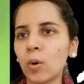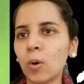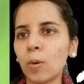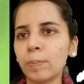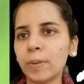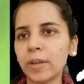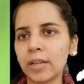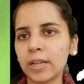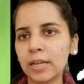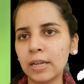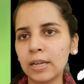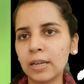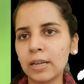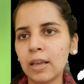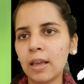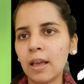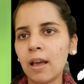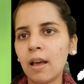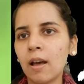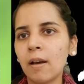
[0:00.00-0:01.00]
hopping.
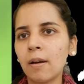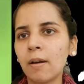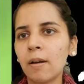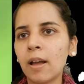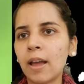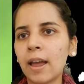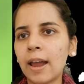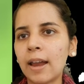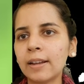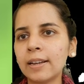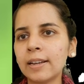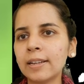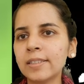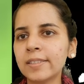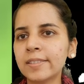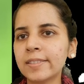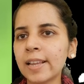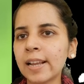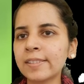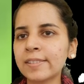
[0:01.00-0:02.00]
And
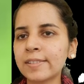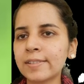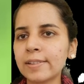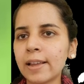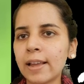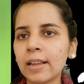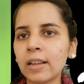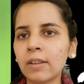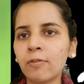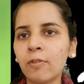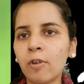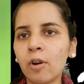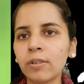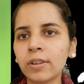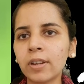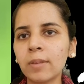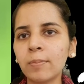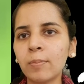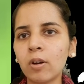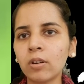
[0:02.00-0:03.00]
insects like
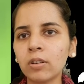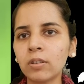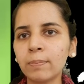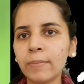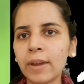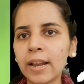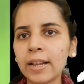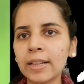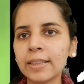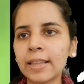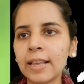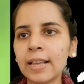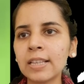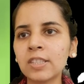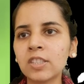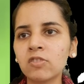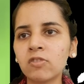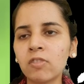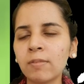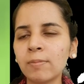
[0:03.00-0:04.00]
water boatmen, they
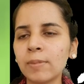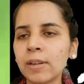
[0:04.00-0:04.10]
swim